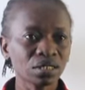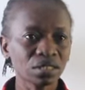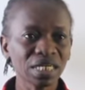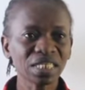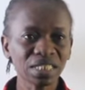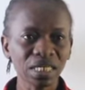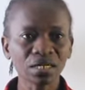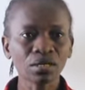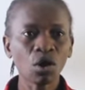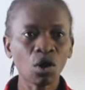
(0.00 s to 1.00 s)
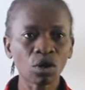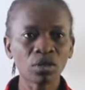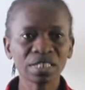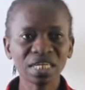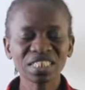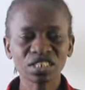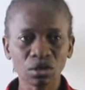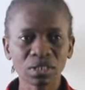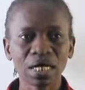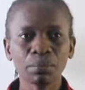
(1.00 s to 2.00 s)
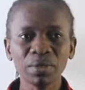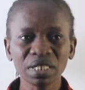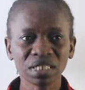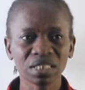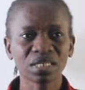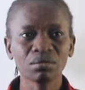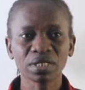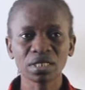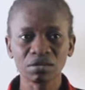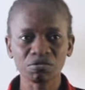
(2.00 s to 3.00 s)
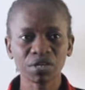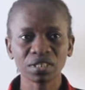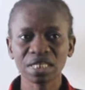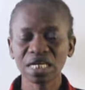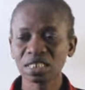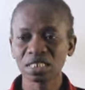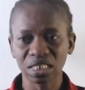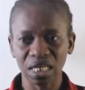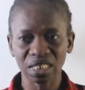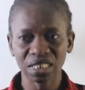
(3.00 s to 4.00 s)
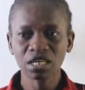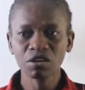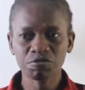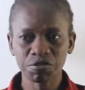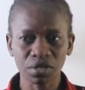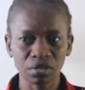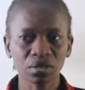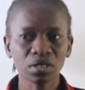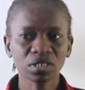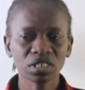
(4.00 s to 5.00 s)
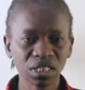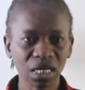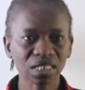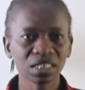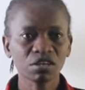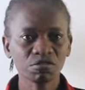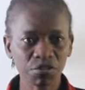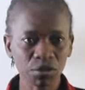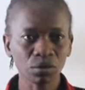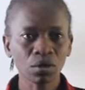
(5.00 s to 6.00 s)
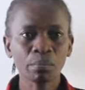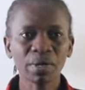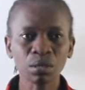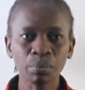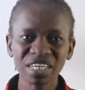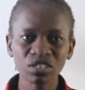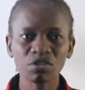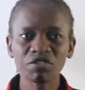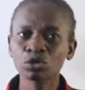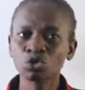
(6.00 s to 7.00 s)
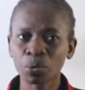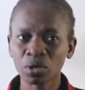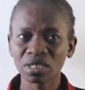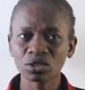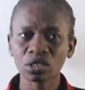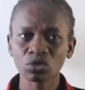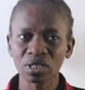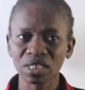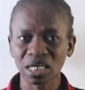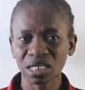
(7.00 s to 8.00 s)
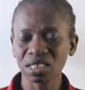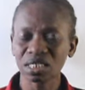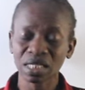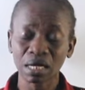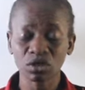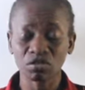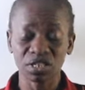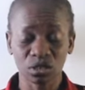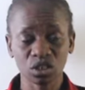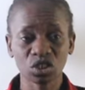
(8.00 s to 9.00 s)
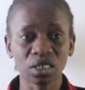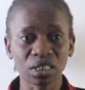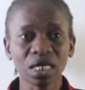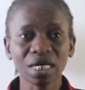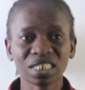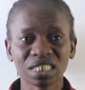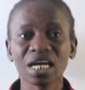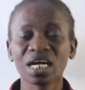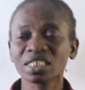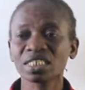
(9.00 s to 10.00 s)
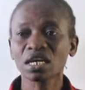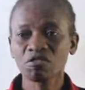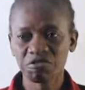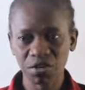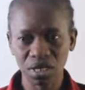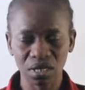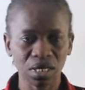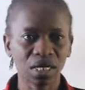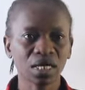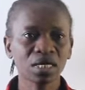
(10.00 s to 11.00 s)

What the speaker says: This girl or this daughter means the same thing in French. That is cette fille. But the best way for you to pronounce that one in terms of dictation is cette fille.